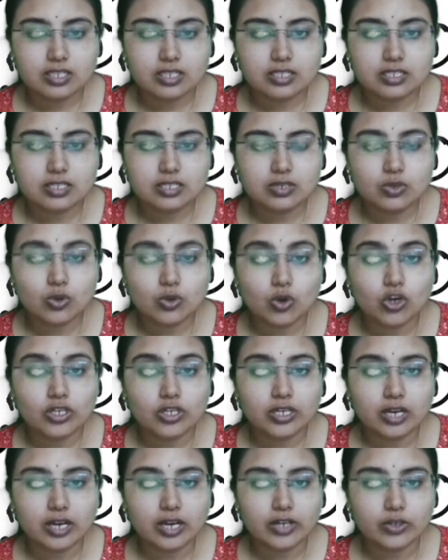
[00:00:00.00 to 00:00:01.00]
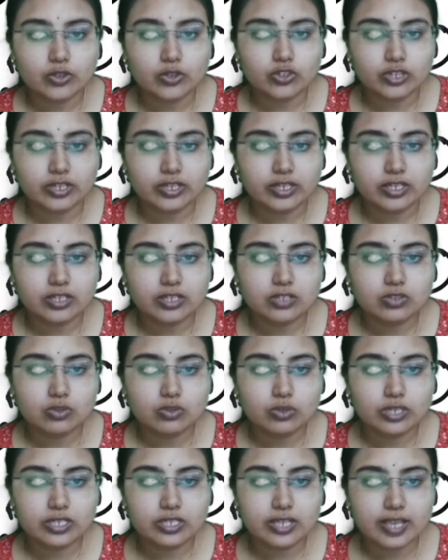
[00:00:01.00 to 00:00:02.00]
It's a non-cardiogenic,
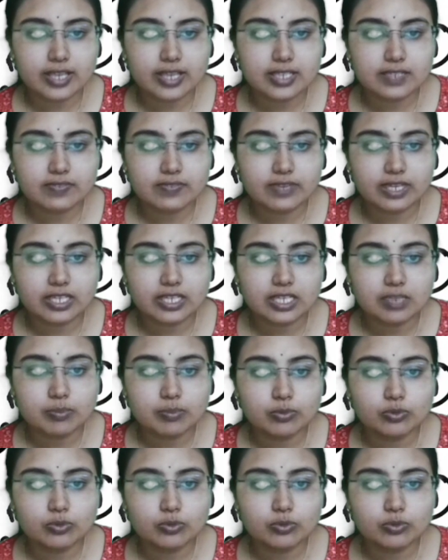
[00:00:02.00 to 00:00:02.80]
so it has very